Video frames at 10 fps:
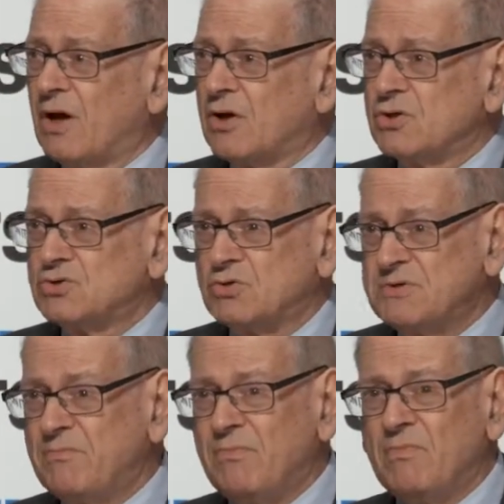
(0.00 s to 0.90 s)

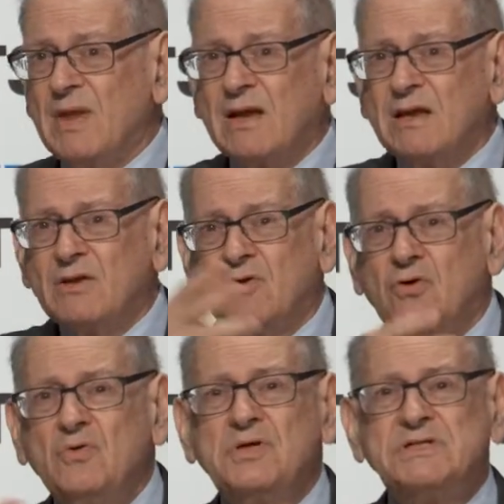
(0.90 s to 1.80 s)
consortium not
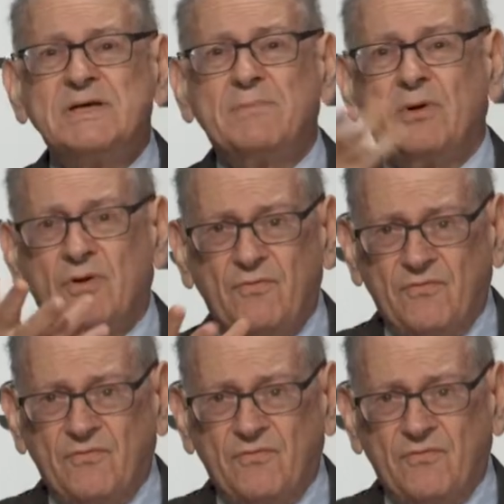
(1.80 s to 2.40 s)
too dissimilar